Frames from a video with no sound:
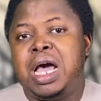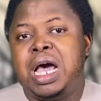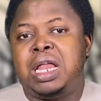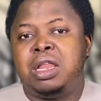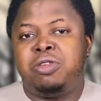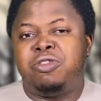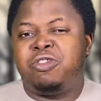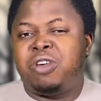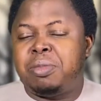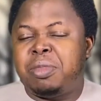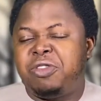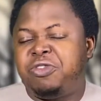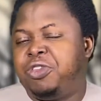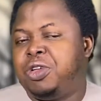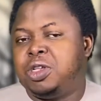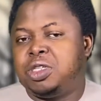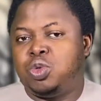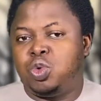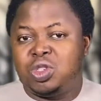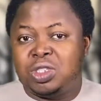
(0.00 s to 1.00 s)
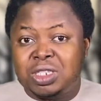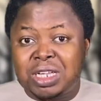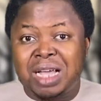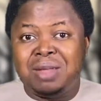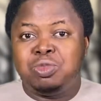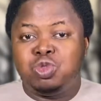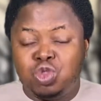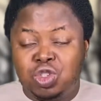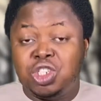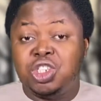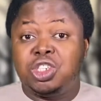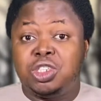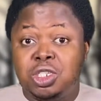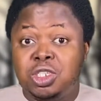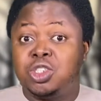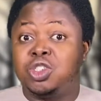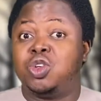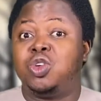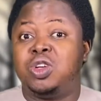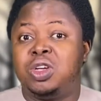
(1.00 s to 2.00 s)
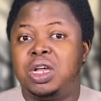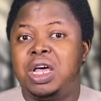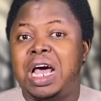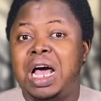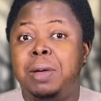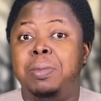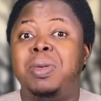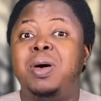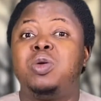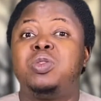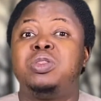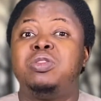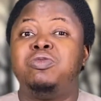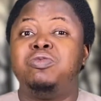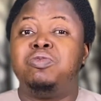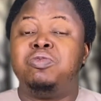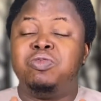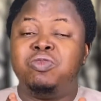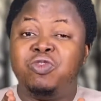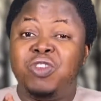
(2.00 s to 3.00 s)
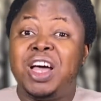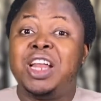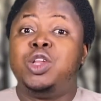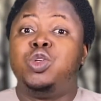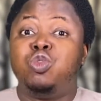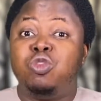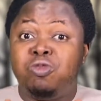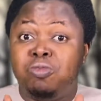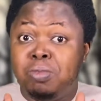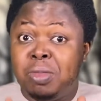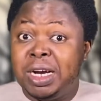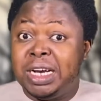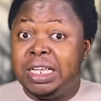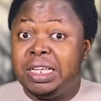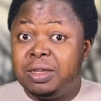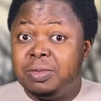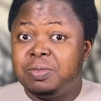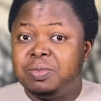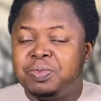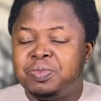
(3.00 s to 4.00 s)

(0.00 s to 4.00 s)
And the farmer felt it was time to teach the son about the value of money.